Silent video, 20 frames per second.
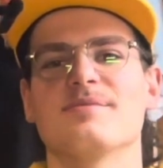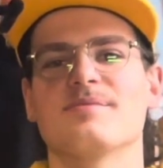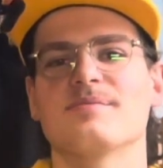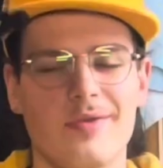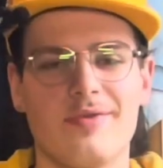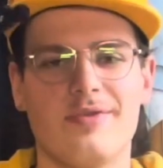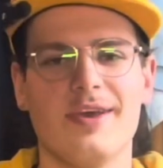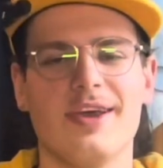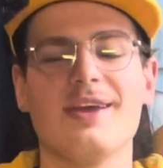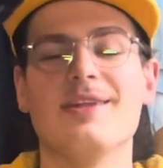
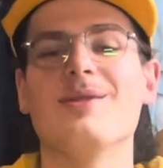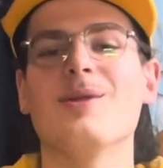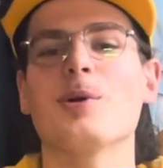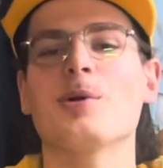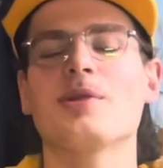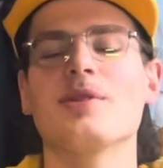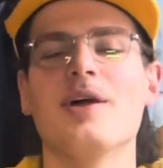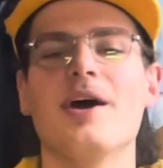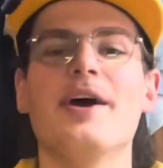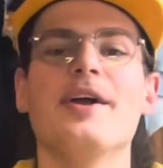They look
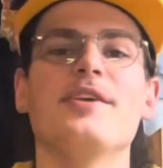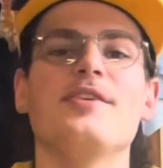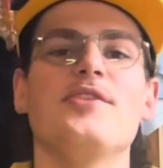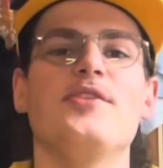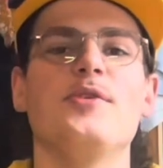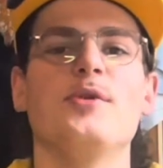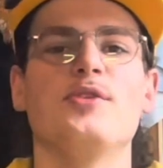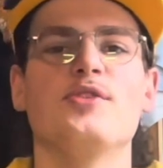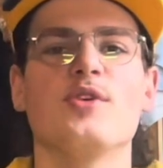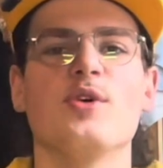like
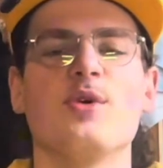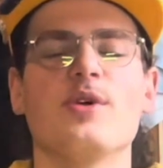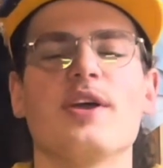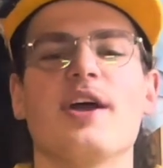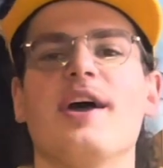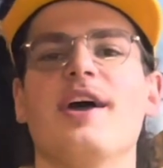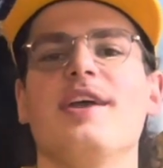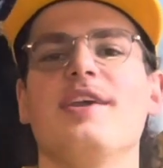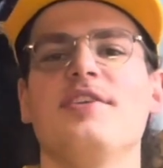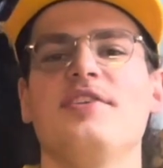you took
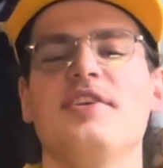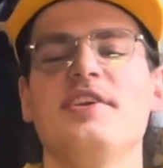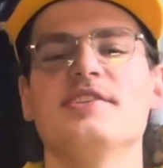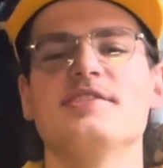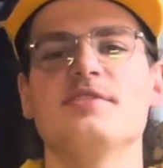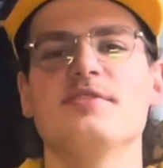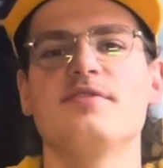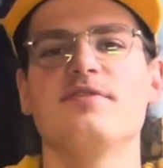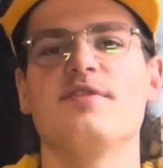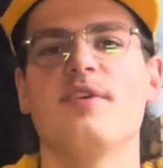a
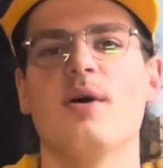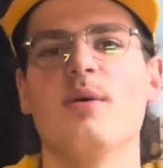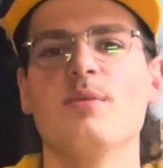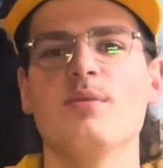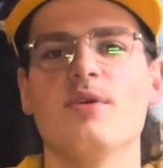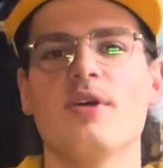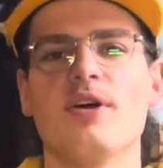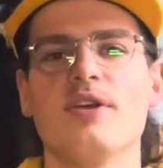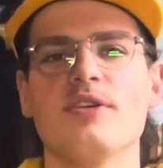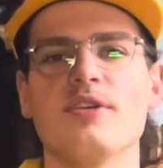Yeezy foam
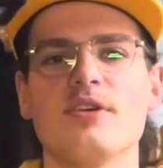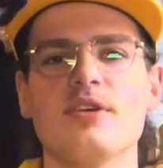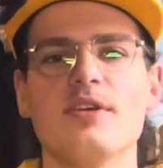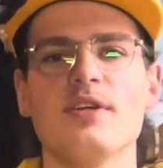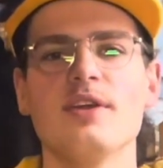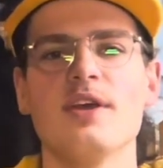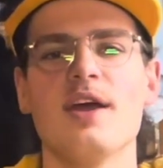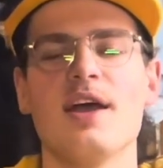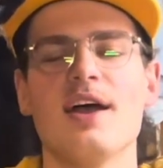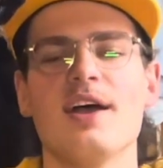runner,
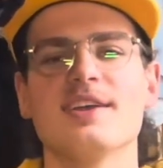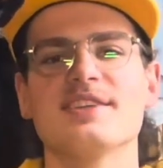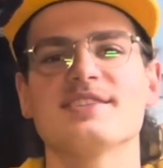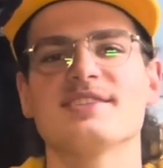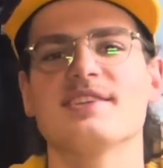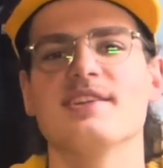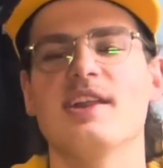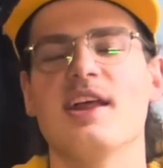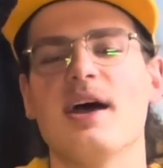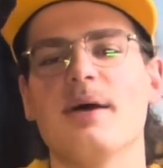
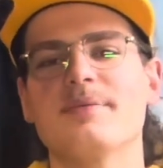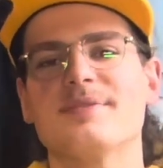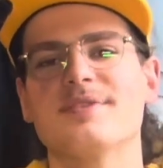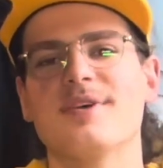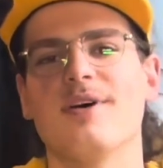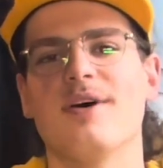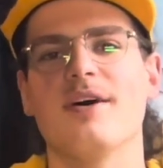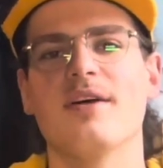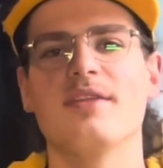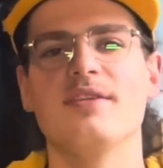slapped
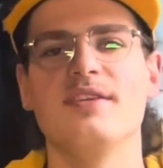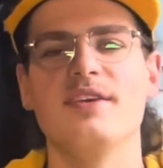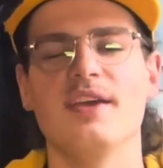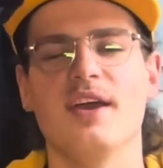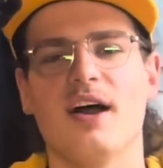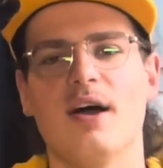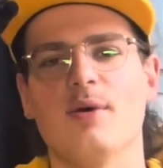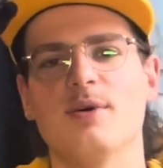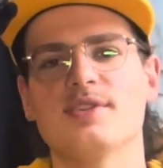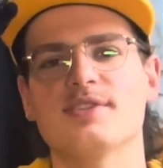on the
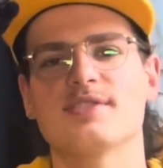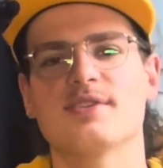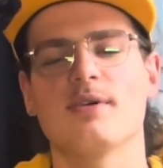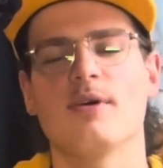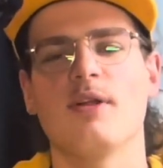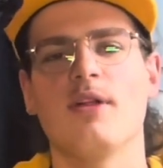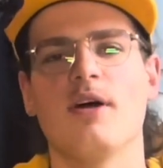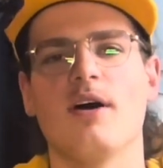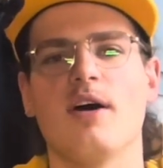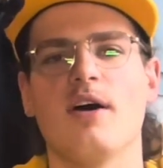
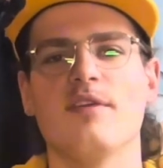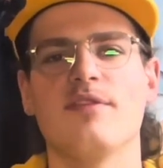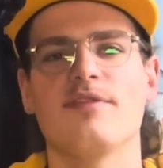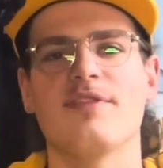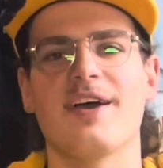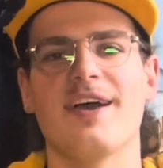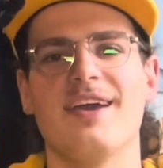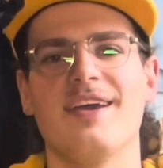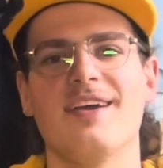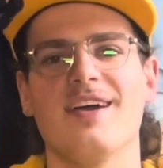outsole of
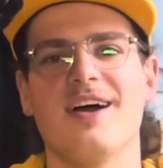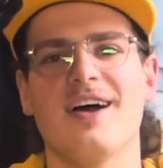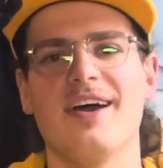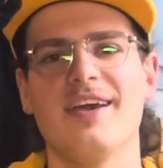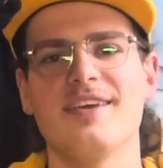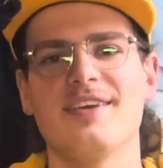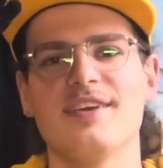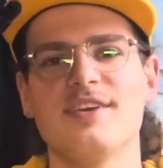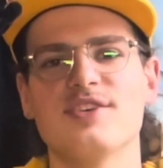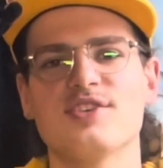a
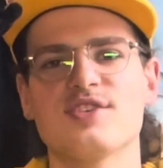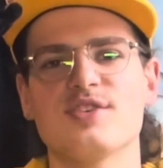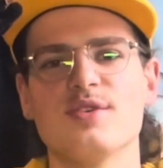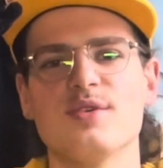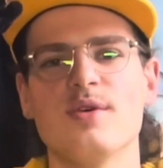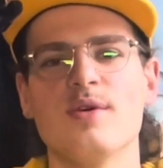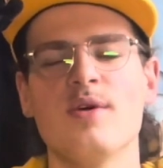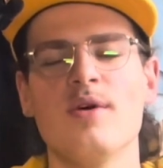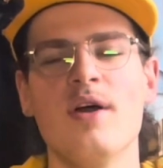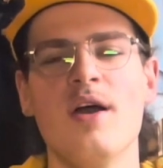hiking
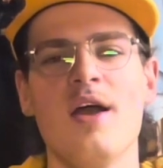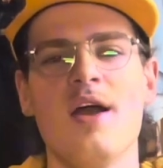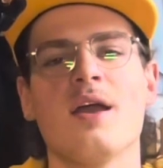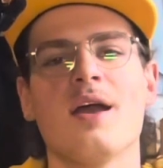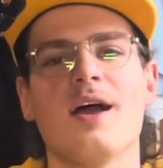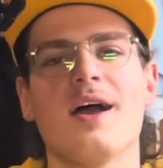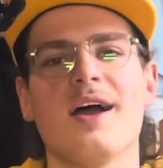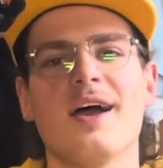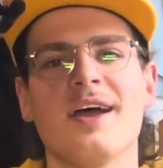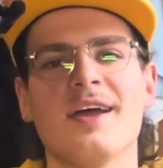shoe,
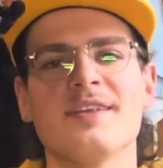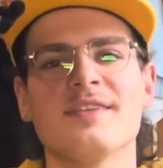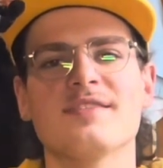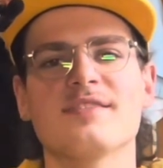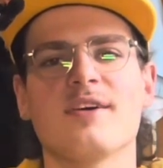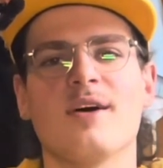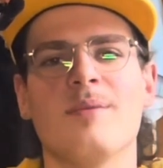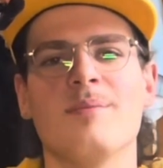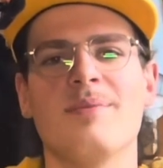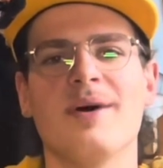and
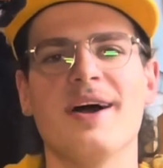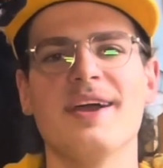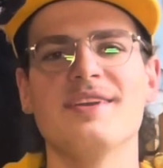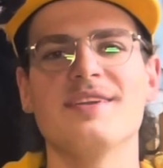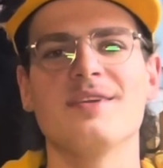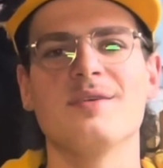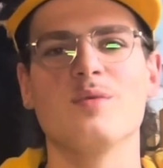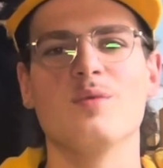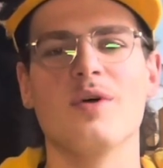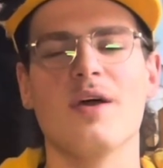combined
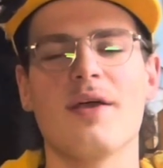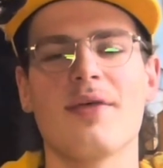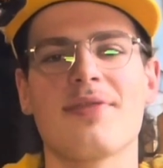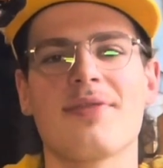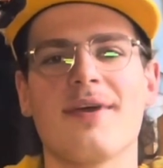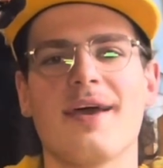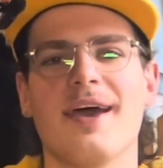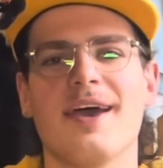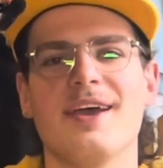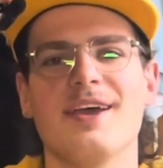it
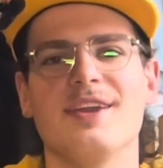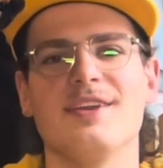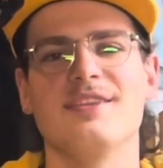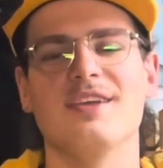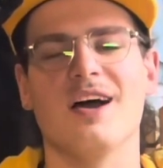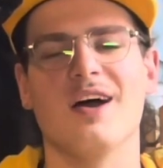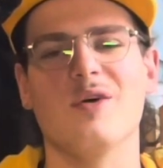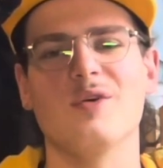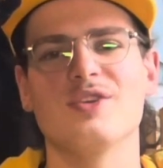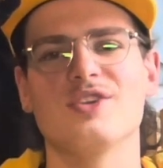with a
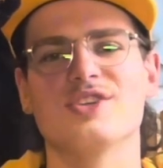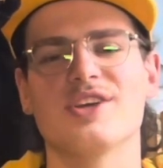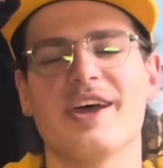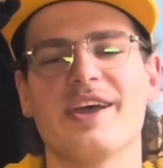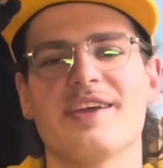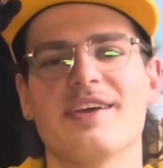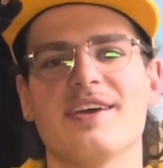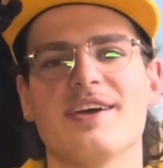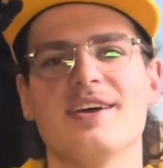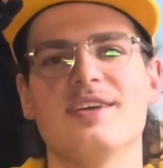down
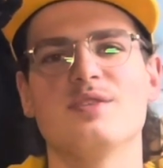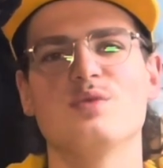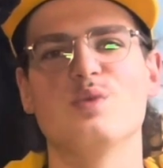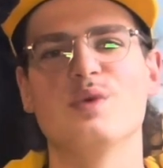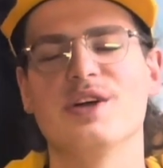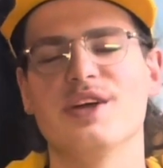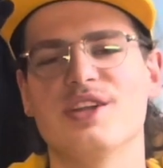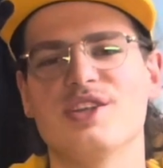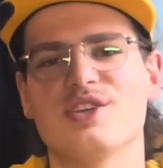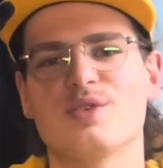jacket,
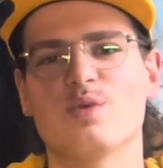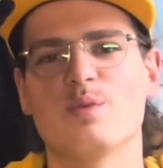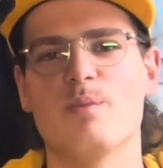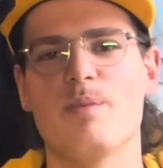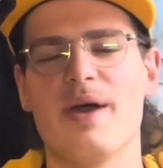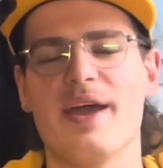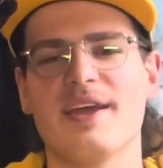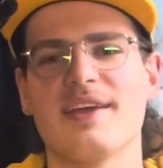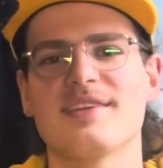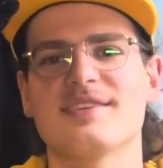which
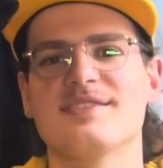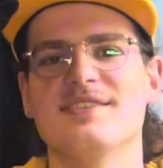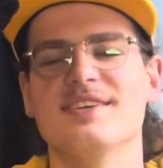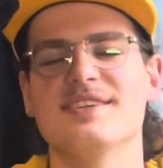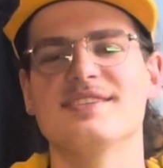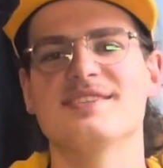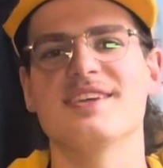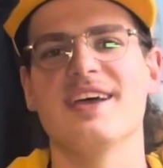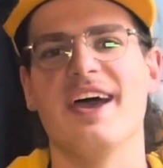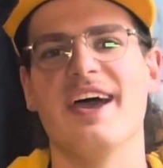makes
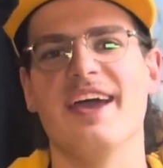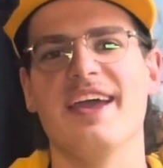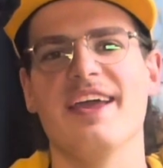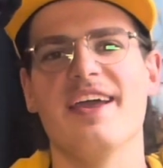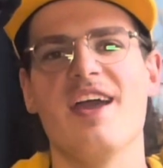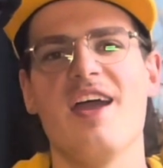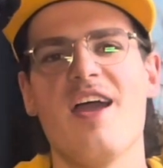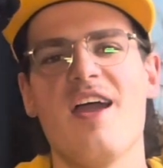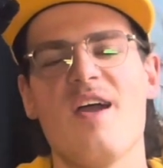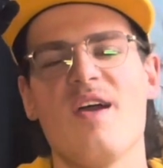this a
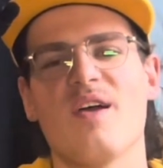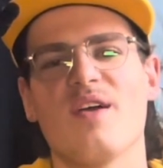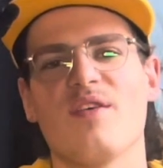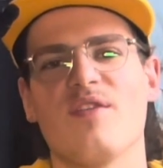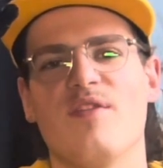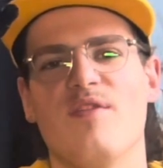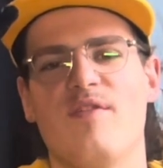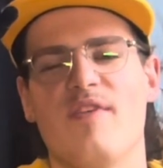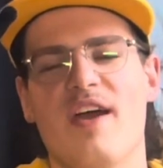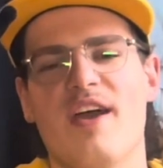
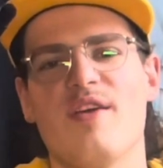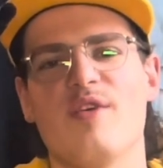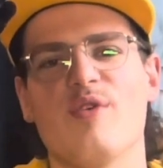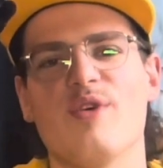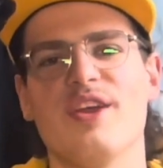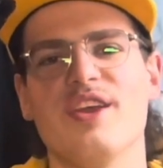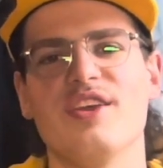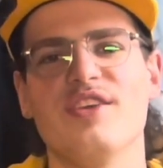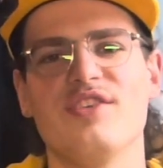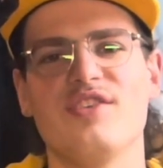
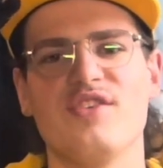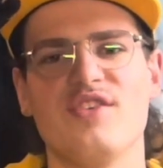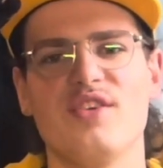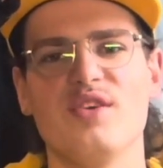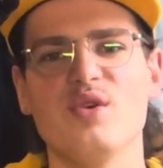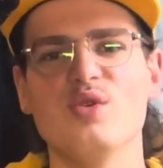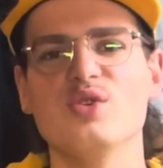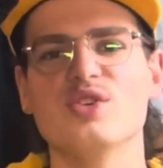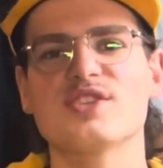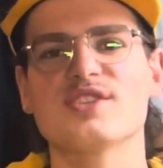very
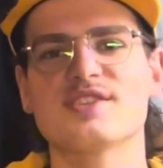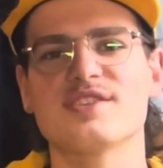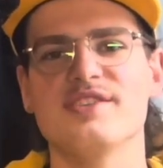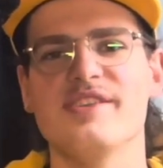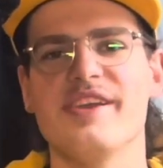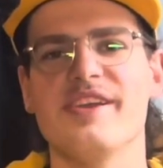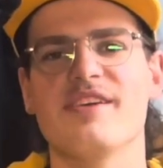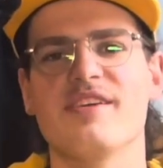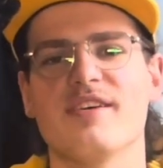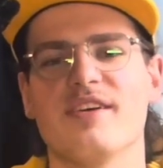huge
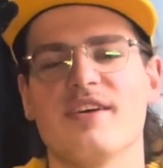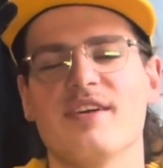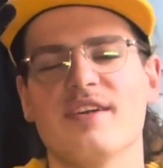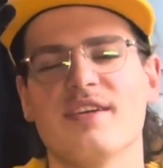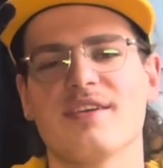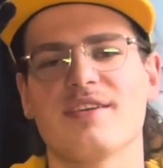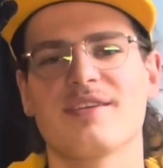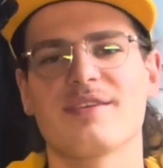sneaker.